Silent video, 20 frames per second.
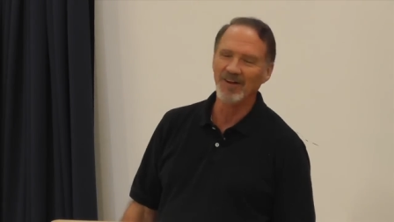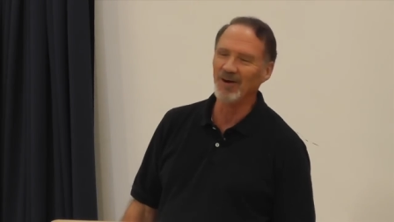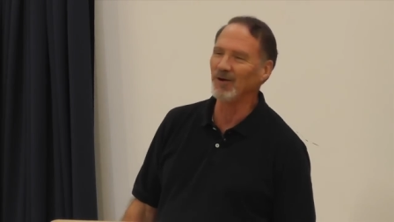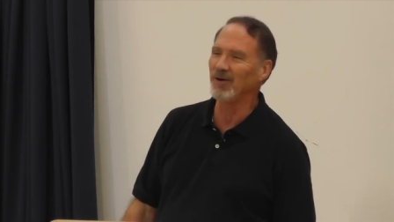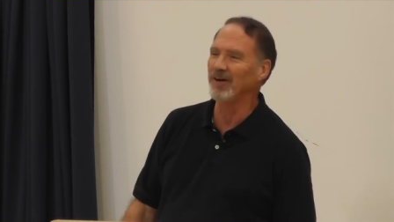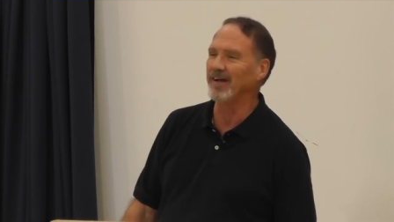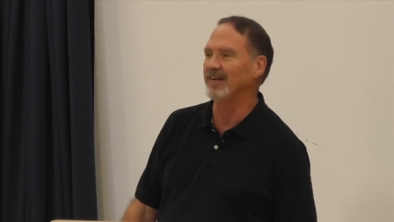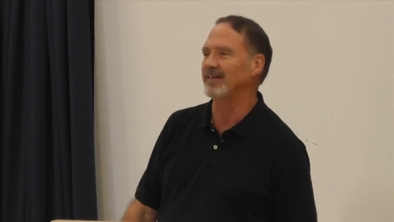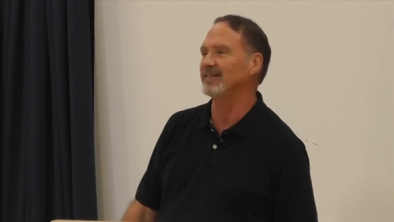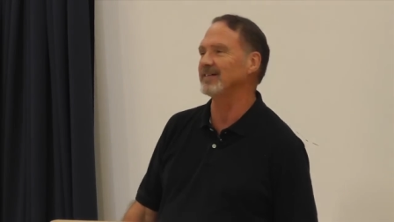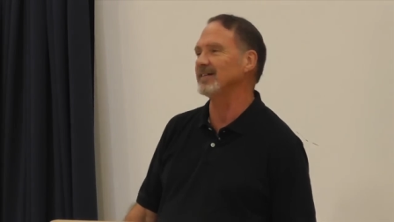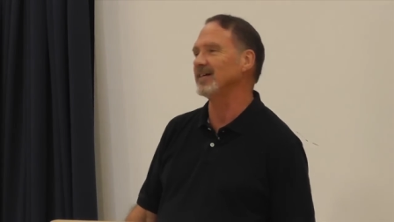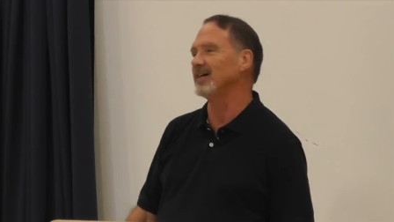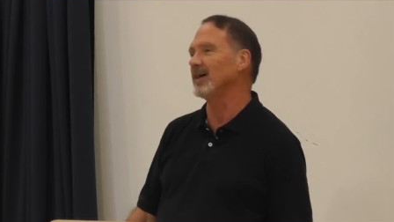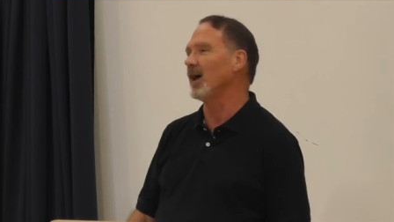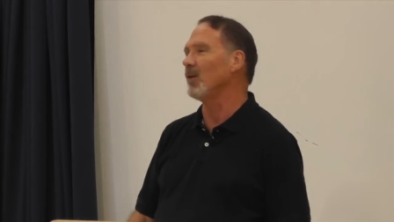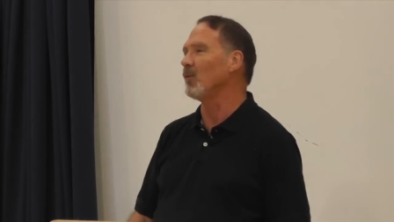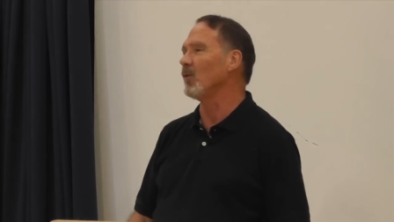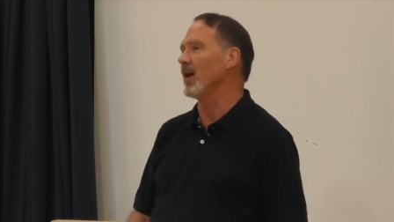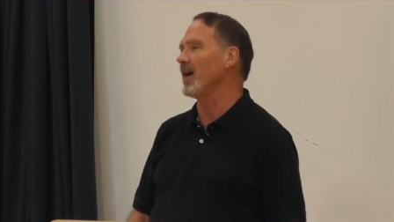All right, so
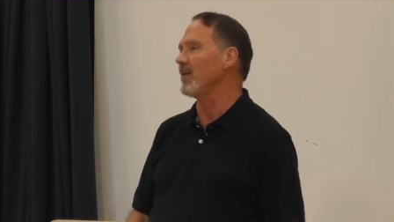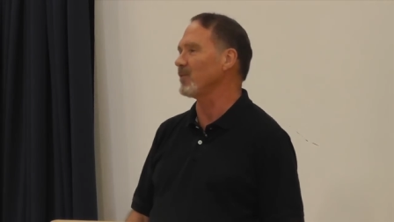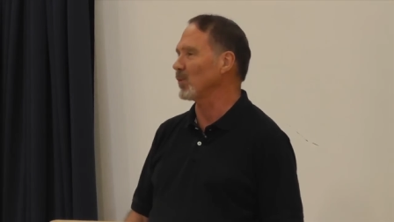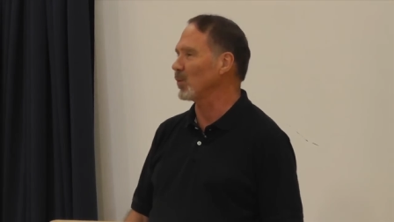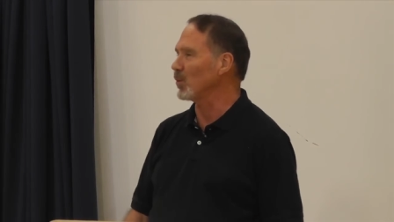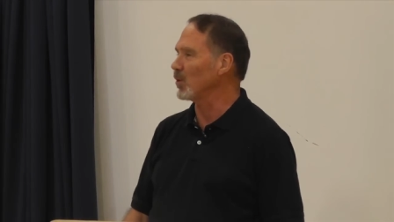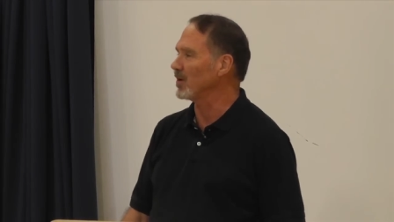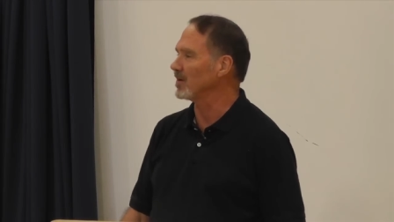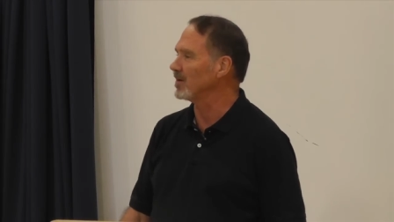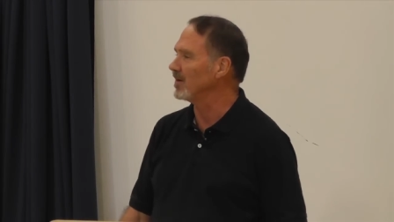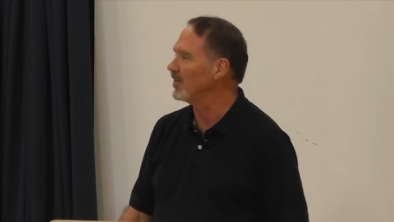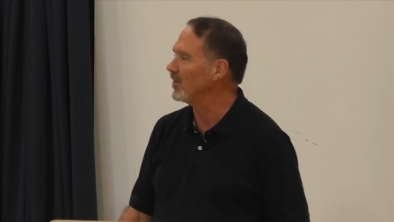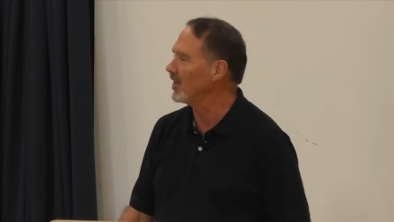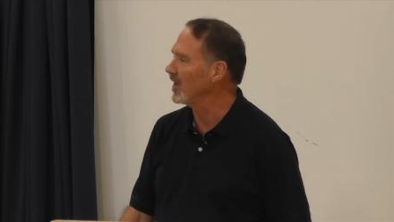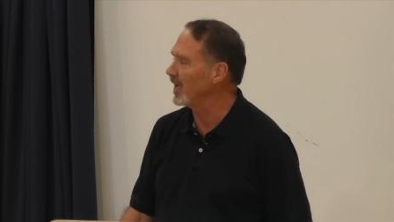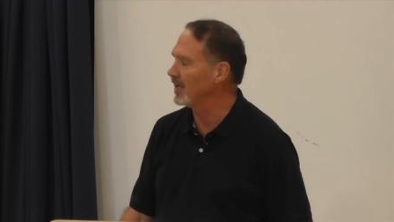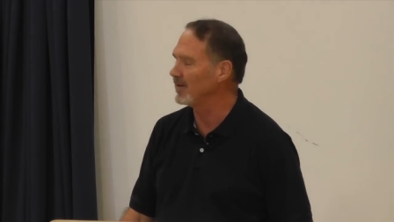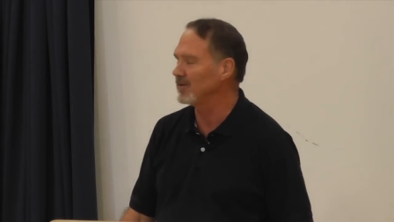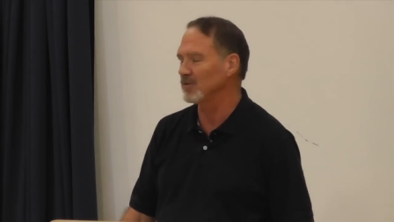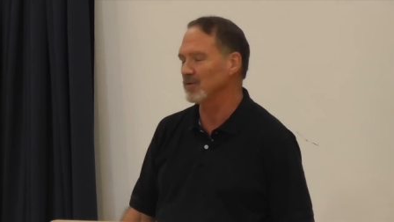I will have to work on
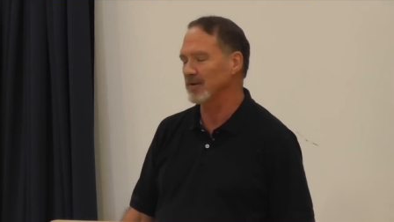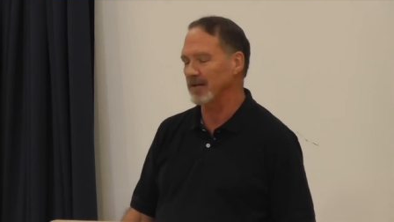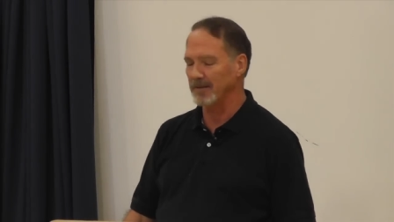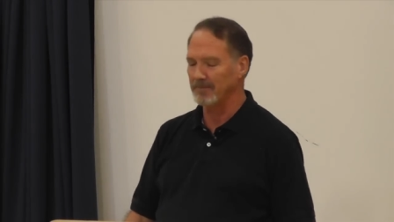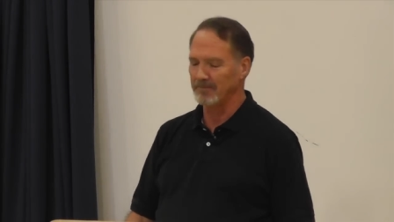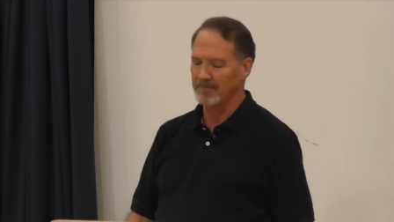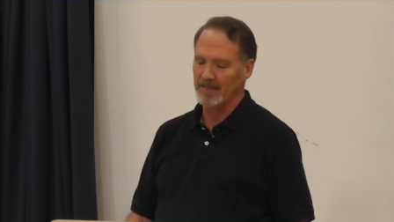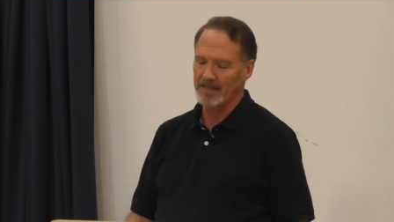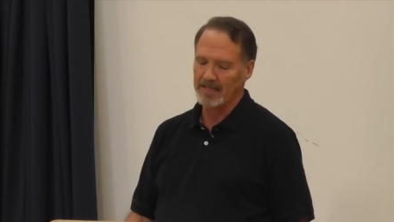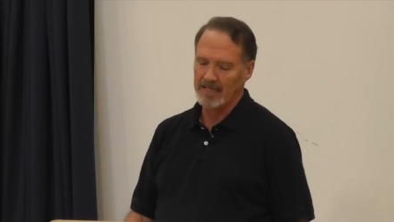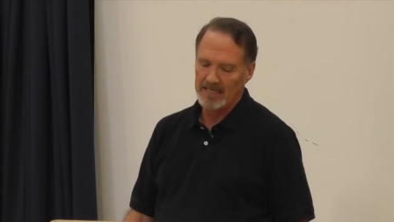that. Okay.